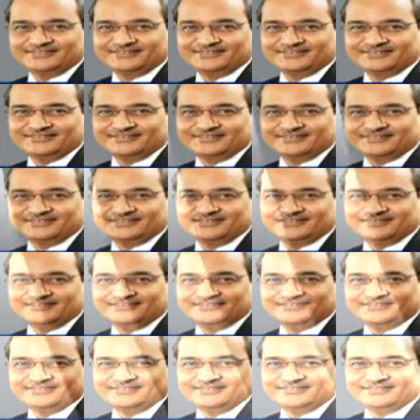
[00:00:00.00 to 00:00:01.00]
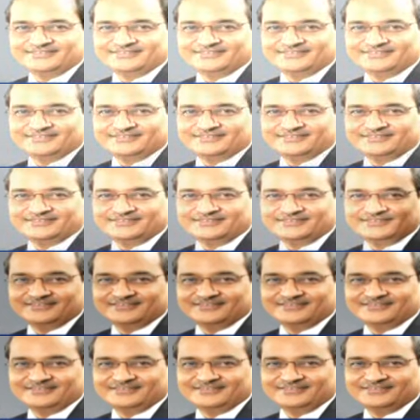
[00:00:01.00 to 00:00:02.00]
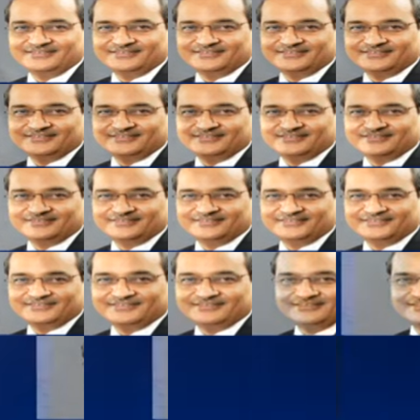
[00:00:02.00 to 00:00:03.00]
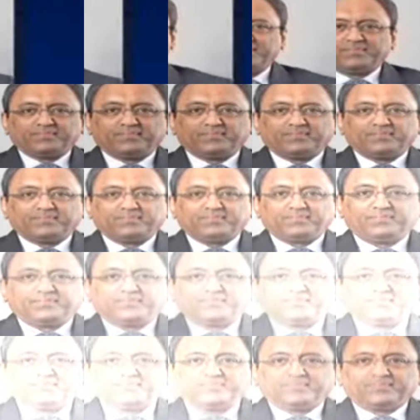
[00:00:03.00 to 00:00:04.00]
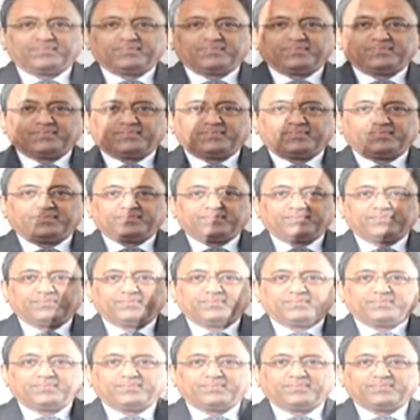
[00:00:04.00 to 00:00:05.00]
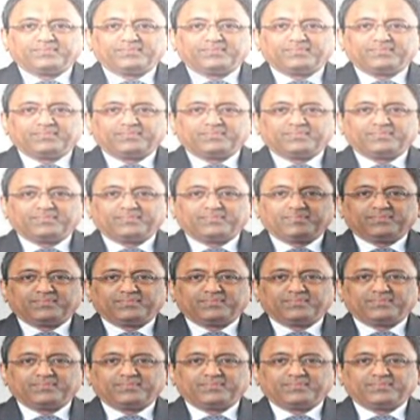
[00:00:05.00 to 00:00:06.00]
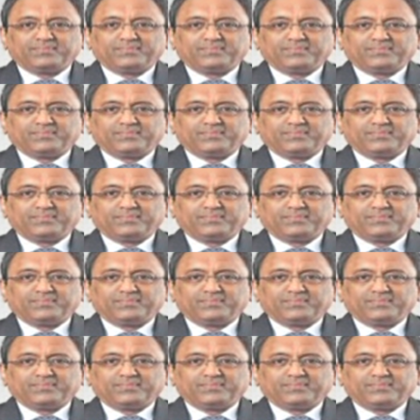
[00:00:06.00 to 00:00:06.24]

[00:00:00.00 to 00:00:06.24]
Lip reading: (silent)